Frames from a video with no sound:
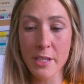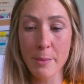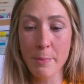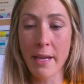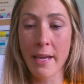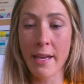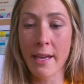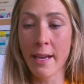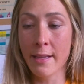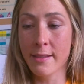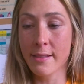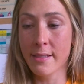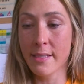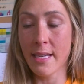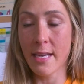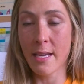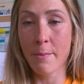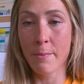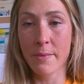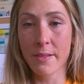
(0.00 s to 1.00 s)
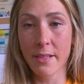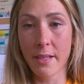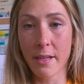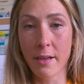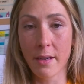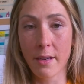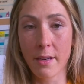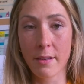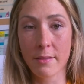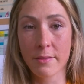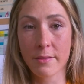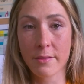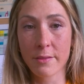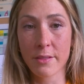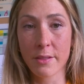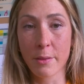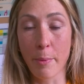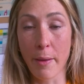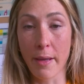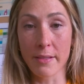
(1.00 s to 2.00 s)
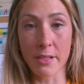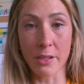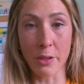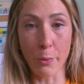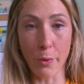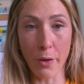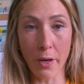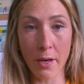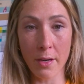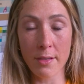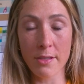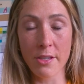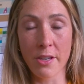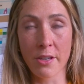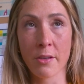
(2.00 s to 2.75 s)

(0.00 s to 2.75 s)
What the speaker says: to play against teams that are the best in the world.